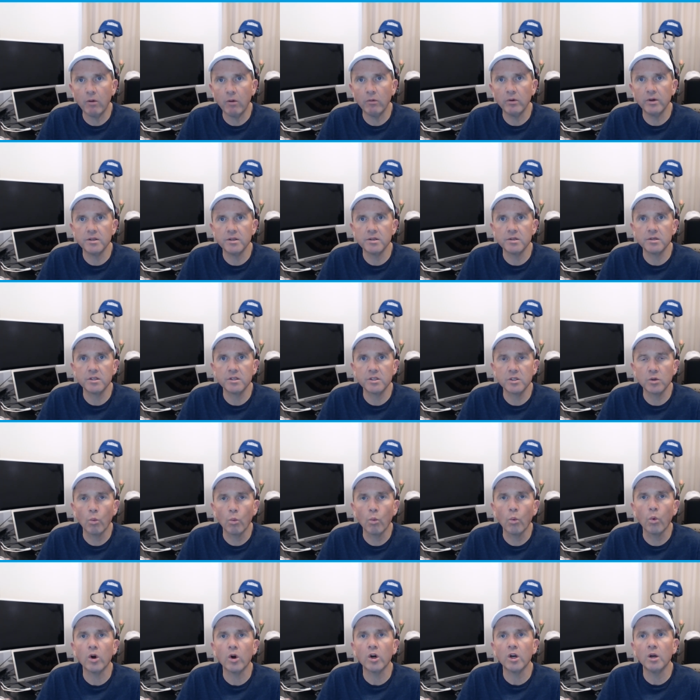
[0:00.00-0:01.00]
It's a
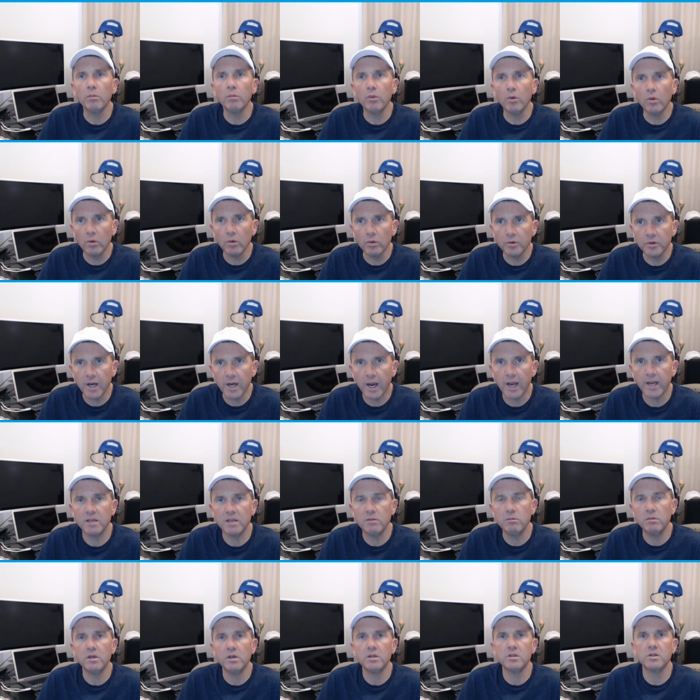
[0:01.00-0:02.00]
workable document.
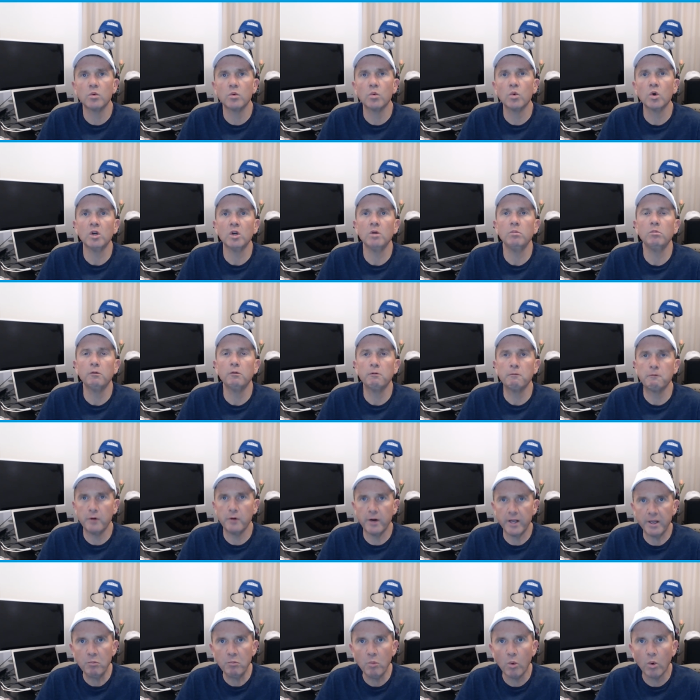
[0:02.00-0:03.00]
It's a workable
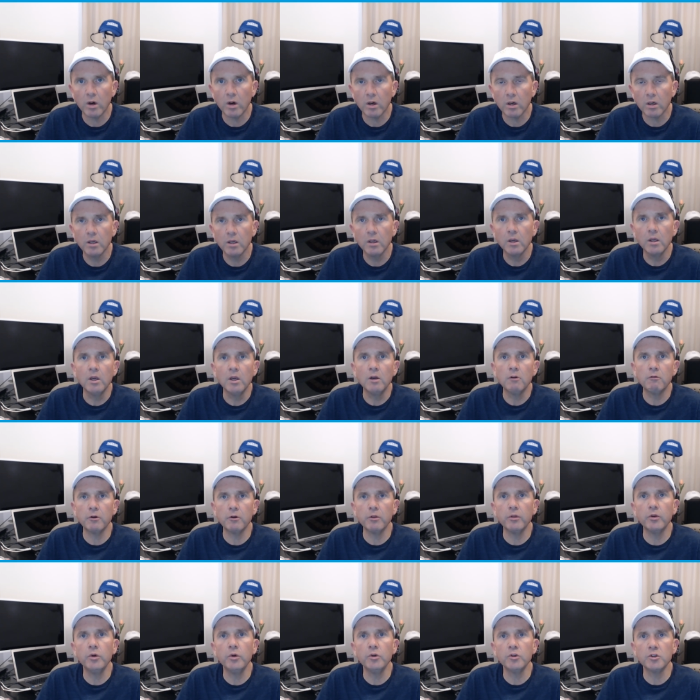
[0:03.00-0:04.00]
framework for the
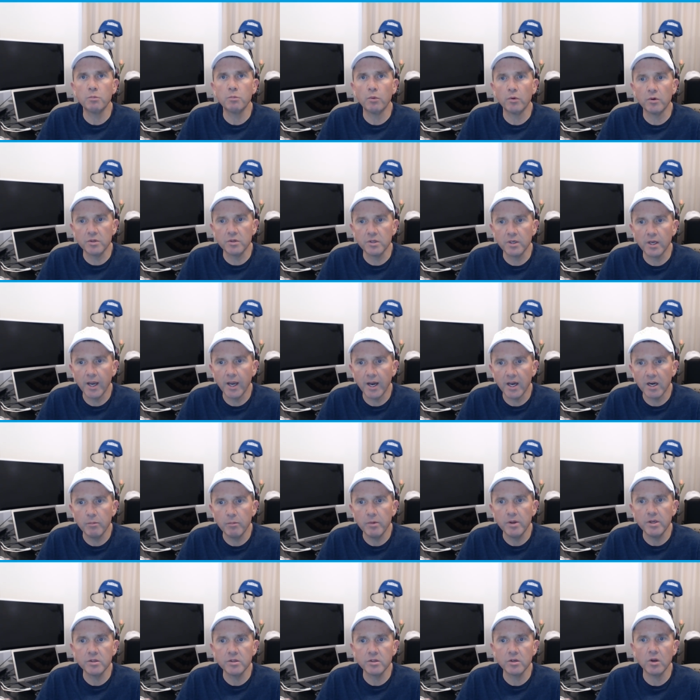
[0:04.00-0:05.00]
new sports economy.
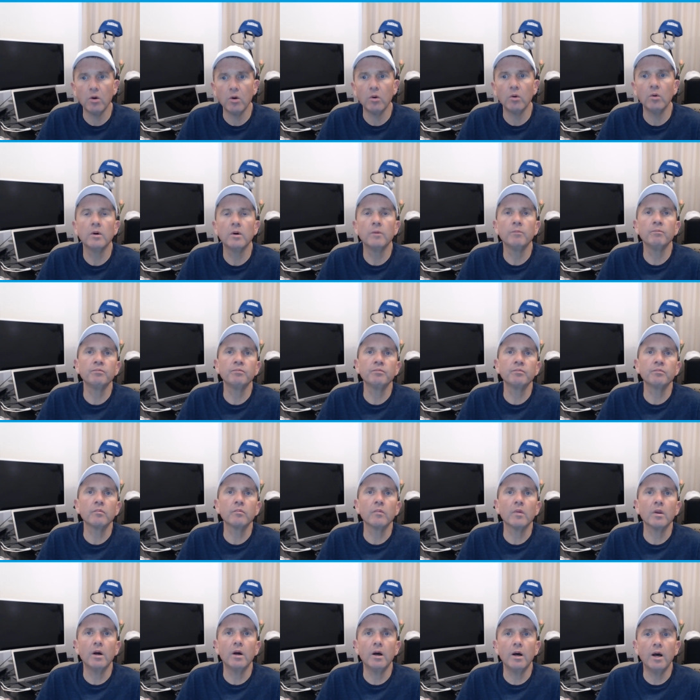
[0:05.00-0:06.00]
So
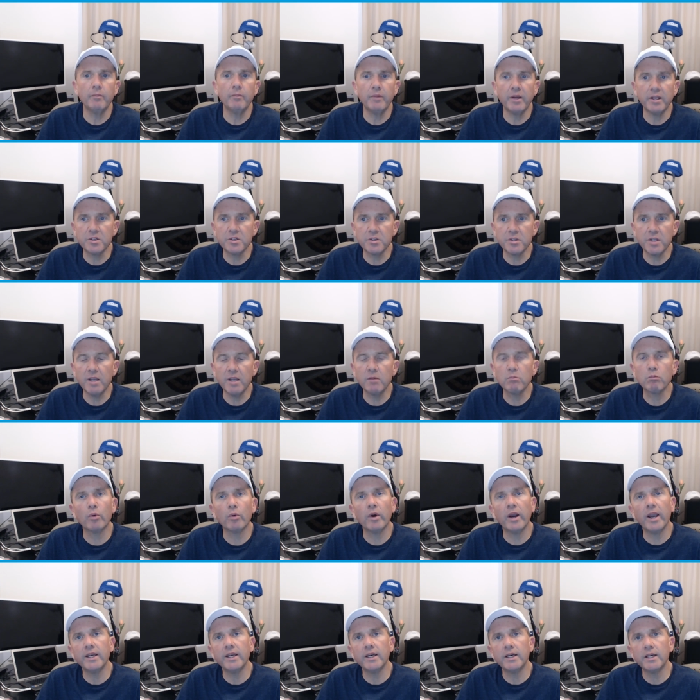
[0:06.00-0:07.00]
I'm not saying
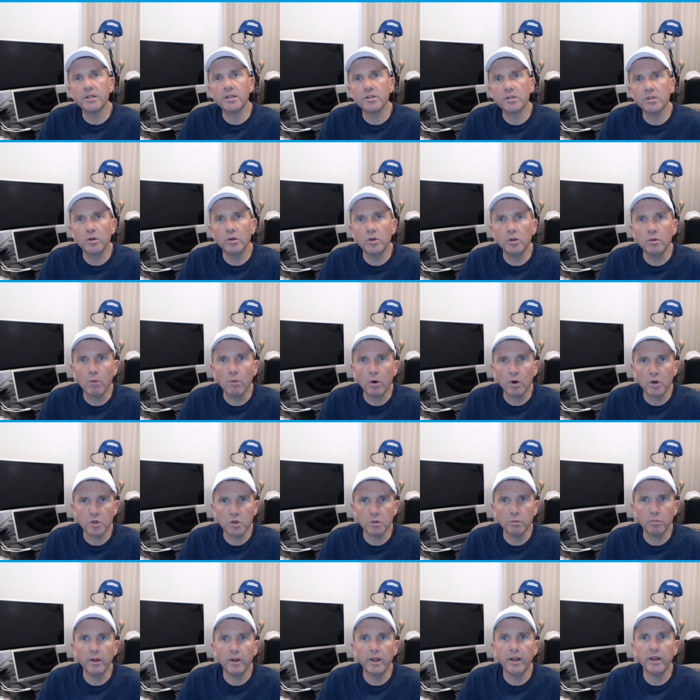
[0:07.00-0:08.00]
branded as the new Marshall
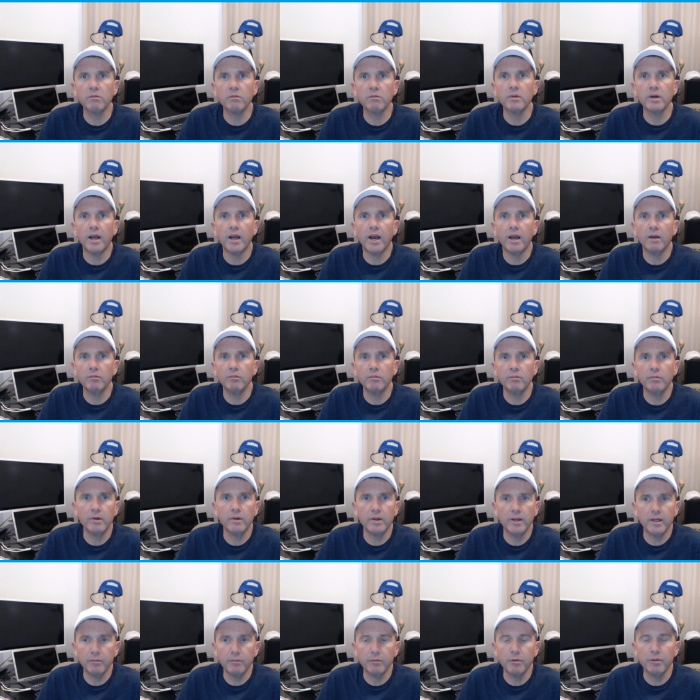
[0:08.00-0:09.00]
Plan, but I'm
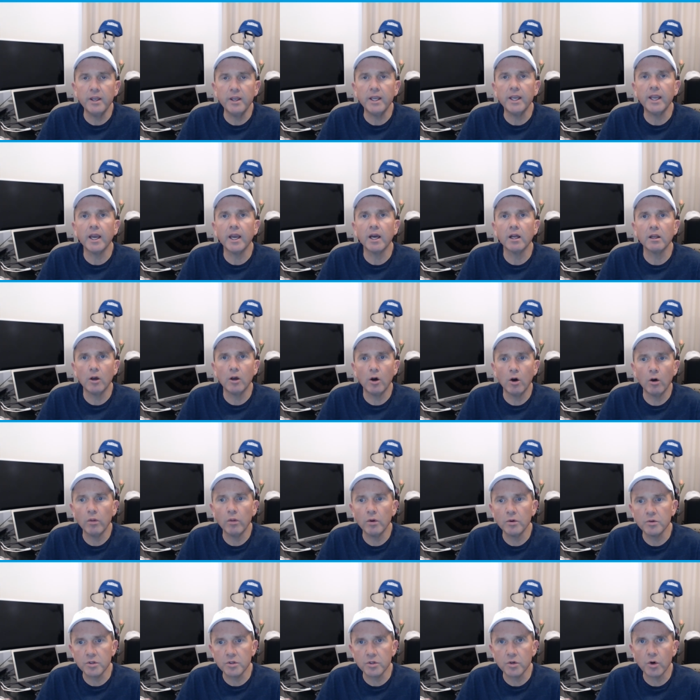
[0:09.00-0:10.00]
thinking along those
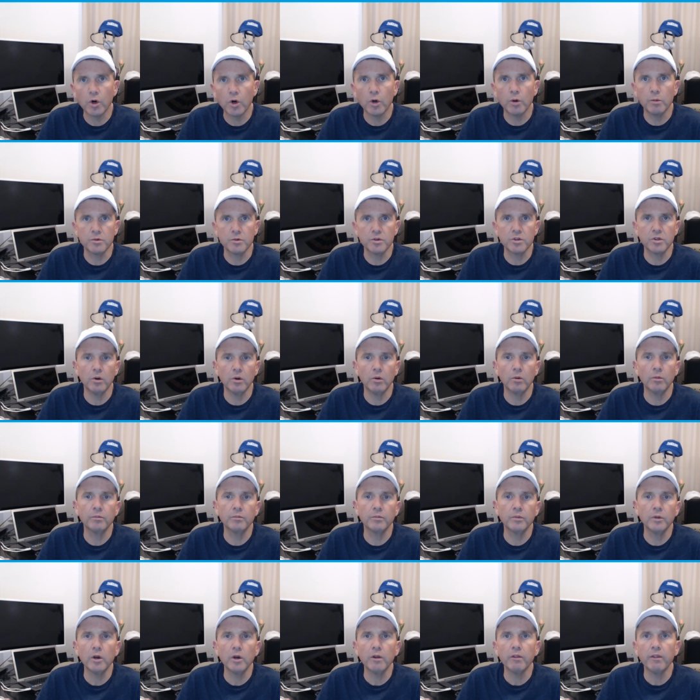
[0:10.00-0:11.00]
terms. So
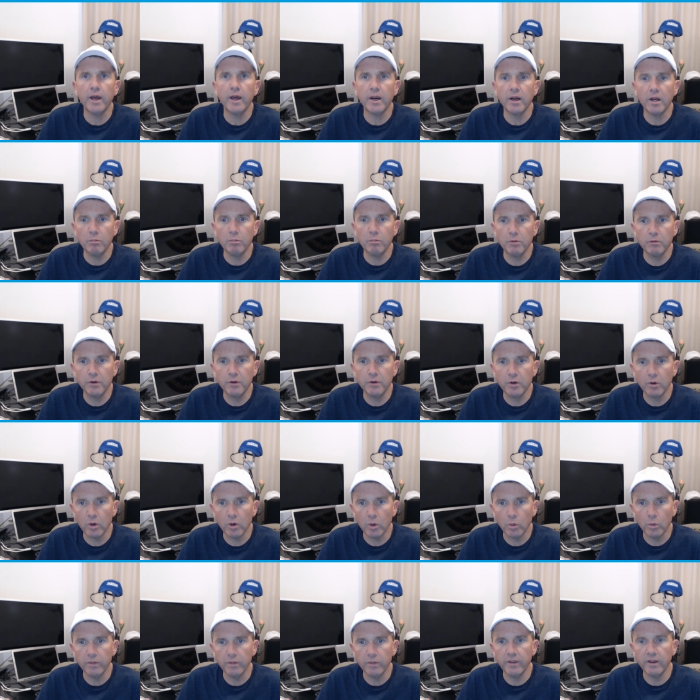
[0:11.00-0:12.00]
look that up if you don't know
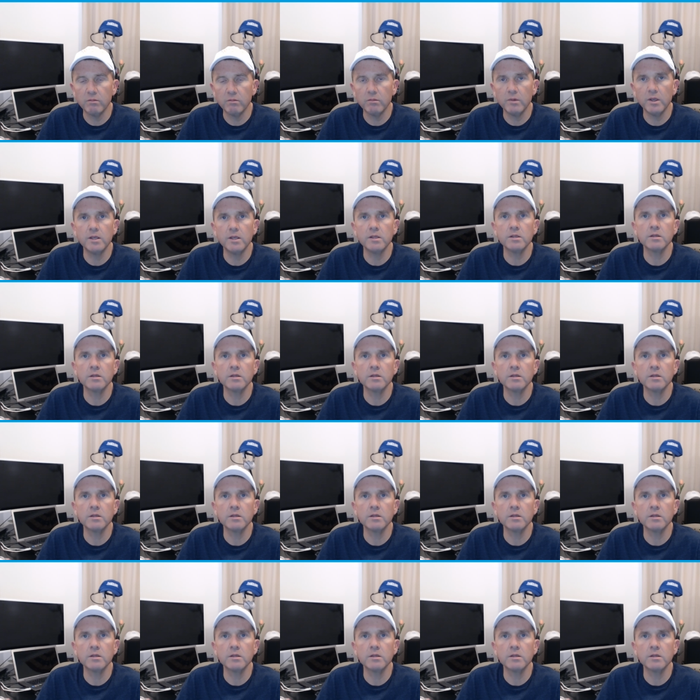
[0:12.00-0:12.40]
what that means.